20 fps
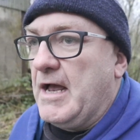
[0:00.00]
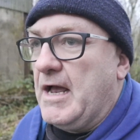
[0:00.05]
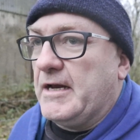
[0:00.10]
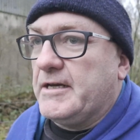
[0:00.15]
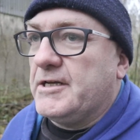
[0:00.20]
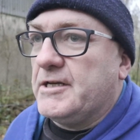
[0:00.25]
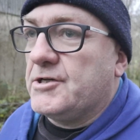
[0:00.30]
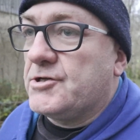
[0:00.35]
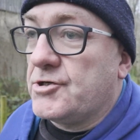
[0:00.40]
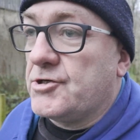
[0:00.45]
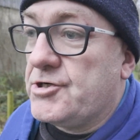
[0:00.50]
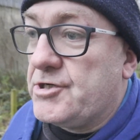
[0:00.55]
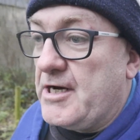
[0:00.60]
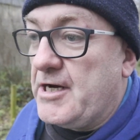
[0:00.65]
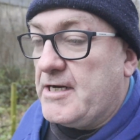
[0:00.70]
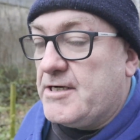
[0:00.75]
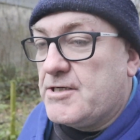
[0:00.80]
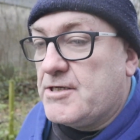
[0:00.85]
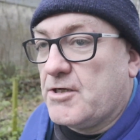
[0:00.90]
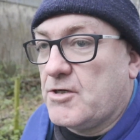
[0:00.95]
and you just
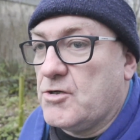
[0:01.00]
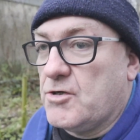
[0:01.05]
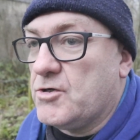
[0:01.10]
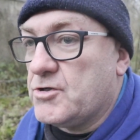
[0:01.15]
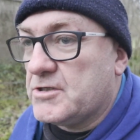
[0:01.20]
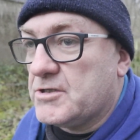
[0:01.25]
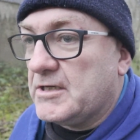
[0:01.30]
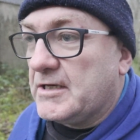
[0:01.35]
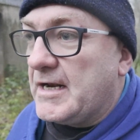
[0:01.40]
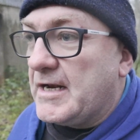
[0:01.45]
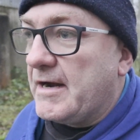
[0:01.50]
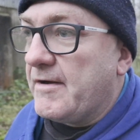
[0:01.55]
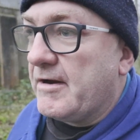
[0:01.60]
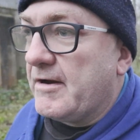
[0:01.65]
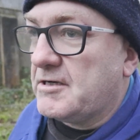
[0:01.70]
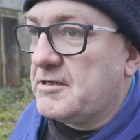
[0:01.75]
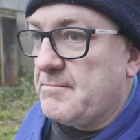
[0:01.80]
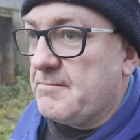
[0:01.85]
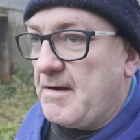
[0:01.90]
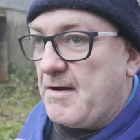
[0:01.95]
change the course of the
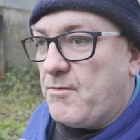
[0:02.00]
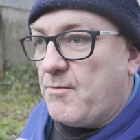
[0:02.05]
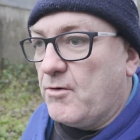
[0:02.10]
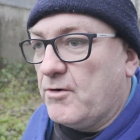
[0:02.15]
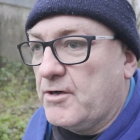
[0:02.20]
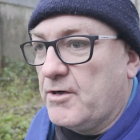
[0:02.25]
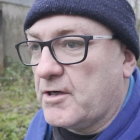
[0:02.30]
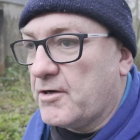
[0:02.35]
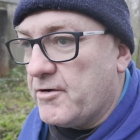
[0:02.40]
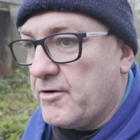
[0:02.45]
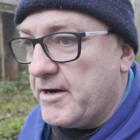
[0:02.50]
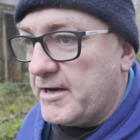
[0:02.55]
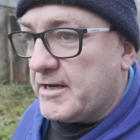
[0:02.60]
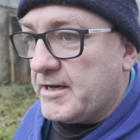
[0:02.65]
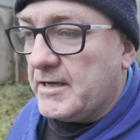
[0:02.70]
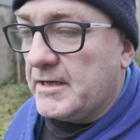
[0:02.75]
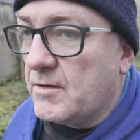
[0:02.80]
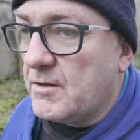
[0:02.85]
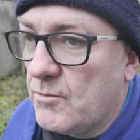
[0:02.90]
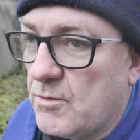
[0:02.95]
direction by 1 degree,
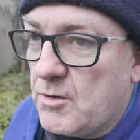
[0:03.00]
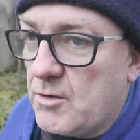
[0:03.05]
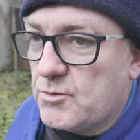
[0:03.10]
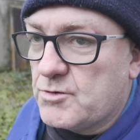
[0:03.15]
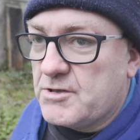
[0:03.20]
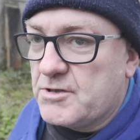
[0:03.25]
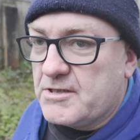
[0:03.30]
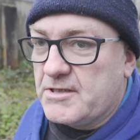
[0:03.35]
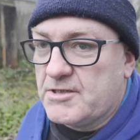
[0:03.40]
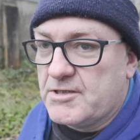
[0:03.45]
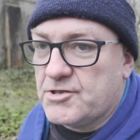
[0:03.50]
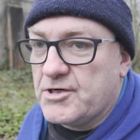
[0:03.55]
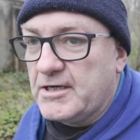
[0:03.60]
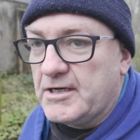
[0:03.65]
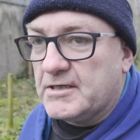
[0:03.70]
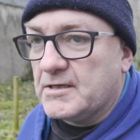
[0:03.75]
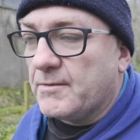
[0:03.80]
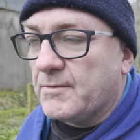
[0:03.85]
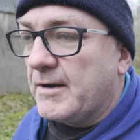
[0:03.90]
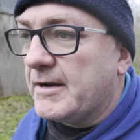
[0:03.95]
you don't notice it
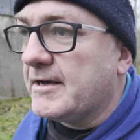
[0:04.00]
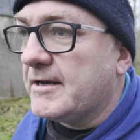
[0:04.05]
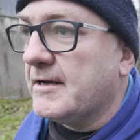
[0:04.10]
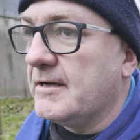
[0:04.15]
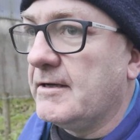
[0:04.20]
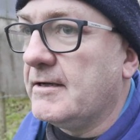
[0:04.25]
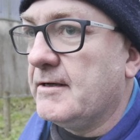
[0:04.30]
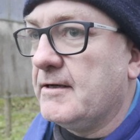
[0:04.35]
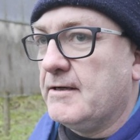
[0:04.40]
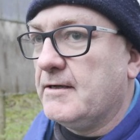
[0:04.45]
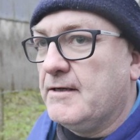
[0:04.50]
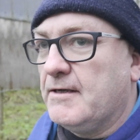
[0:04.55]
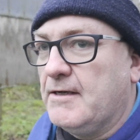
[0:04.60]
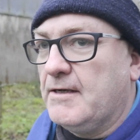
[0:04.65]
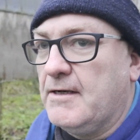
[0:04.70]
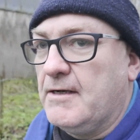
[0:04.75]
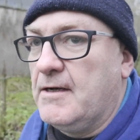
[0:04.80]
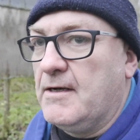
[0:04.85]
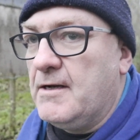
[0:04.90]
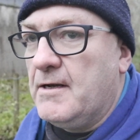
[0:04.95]
straight away.
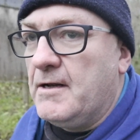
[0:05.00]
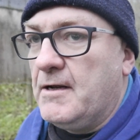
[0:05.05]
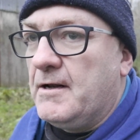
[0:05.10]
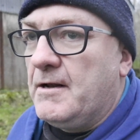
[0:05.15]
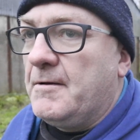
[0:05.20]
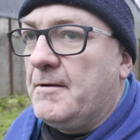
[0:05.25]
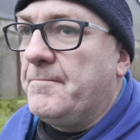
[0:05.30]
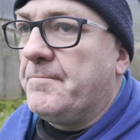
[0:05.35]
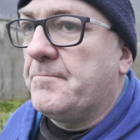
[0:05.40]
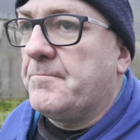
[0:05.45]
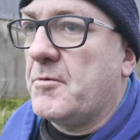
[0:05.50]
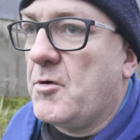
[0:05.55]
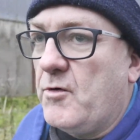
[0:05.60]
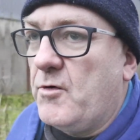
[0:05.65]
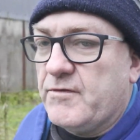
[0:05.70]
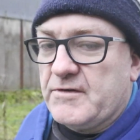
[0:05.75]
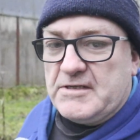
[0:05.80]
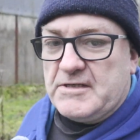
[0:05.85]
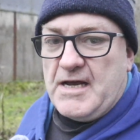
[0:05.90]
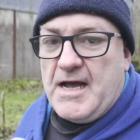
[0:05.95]
But
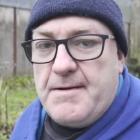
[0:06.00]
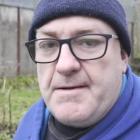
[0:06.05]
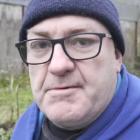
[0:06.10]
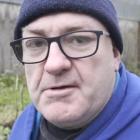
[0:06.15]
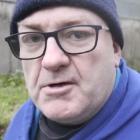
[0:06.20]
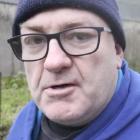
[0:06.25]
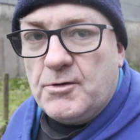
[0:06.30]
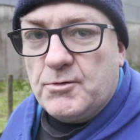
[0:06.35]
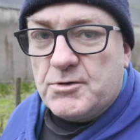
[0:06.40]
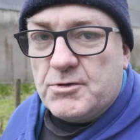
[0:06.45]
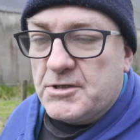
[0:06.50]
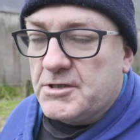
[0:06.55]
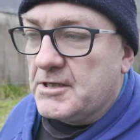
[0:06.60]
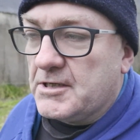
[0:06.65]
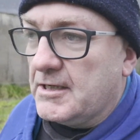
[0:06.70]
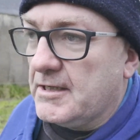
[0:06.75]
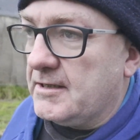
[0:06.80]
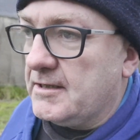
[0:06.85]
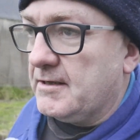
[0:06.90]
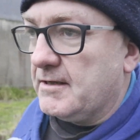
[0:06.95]
over time you'll notice
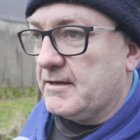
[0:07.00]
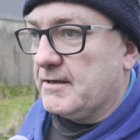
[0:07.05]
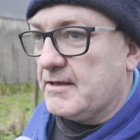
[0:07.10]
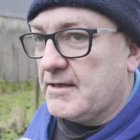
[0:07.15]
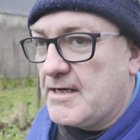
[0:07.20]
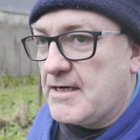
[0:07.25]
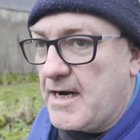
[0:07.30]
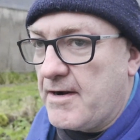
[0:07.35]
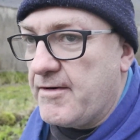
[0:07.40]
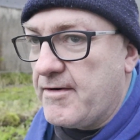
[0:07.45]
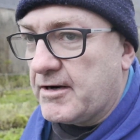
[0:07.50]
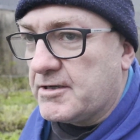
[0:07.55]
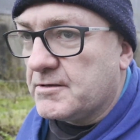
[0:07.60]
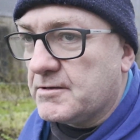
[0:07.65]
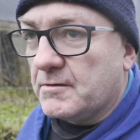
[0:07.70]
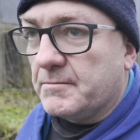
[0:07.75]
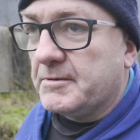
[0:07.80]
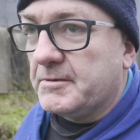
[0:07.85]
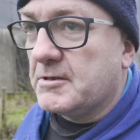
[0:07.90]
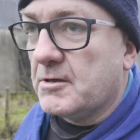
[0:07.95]
it, and the
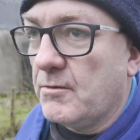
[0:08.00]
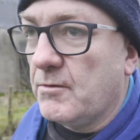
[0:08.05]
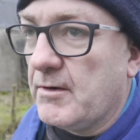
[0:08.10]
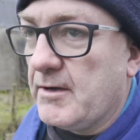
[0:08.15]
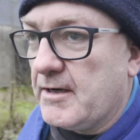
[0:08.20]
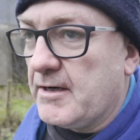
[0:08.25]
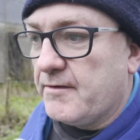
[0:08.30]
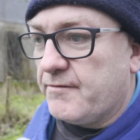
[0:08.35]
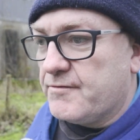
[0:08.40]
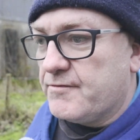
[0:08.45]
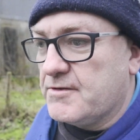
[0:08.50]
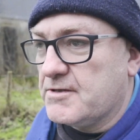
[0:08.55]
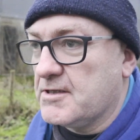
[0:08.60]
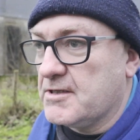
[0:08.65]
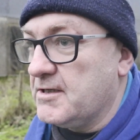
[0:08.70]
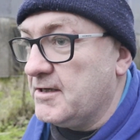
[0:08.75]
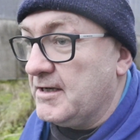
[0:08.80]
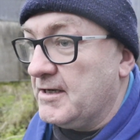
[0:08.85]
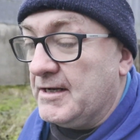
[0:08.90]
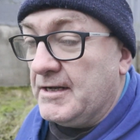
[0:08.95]
direction will be totally different.
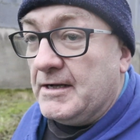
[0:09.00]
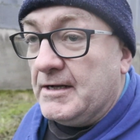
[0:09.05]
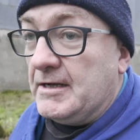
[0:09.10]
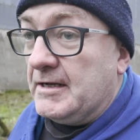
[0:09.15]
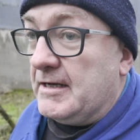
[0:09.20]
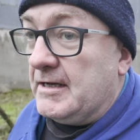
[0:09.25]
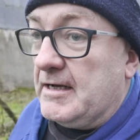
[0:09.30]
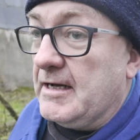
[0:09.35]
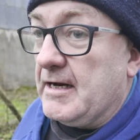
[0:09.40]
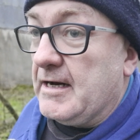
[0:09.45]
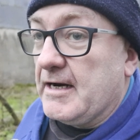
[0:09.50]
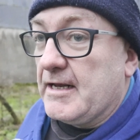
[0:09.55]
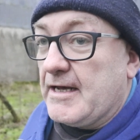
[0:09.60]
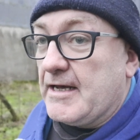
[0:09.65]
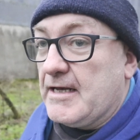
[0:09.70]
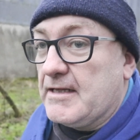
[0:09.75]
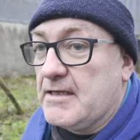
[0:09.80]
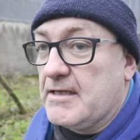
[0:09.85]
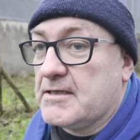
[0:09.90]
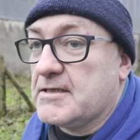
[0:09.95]
And
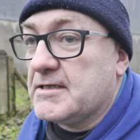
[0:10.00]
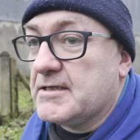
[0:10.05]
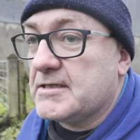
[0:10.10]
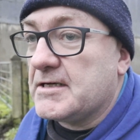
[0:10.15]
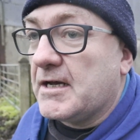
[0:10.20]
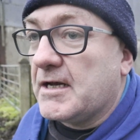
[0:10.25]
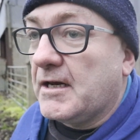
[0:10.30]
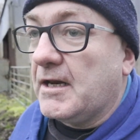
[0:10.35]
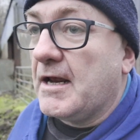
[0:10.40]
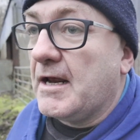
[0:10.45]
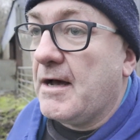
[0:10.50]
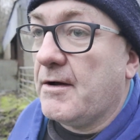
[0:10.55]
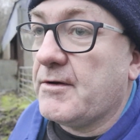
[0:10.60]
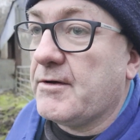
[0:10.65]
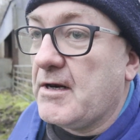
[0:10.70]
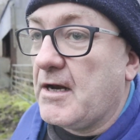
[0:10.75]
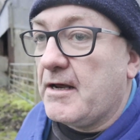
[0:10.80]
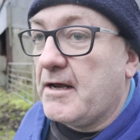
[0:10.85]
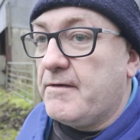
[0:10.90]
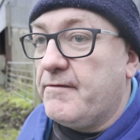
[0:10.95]
again, that's exactly how
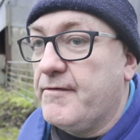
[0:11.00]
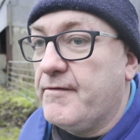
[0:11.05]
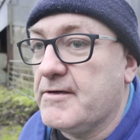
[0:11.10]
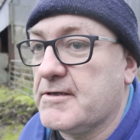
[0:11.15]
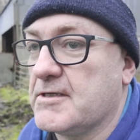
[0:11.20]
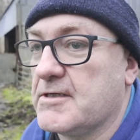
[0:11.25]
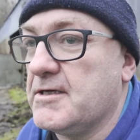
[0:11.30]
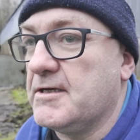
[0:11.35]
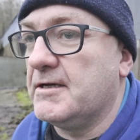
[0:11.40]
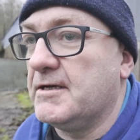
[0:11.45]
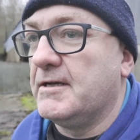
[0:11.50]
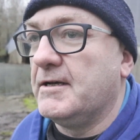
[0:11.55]
your life is,